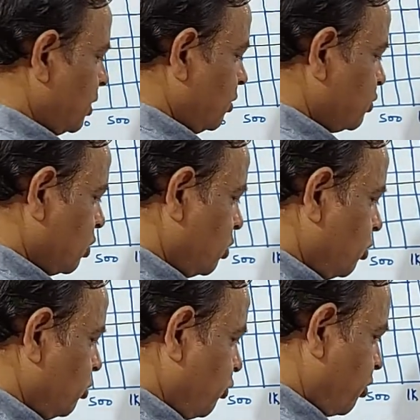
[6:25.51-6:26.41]

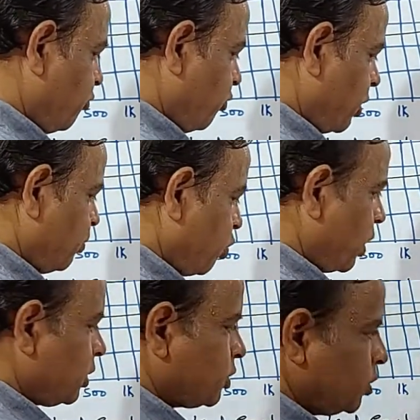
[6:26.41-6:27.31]
So from one
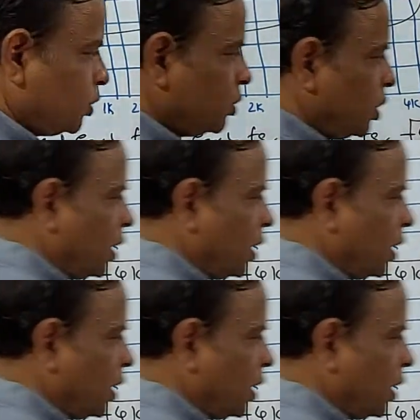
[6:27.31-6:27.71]
point to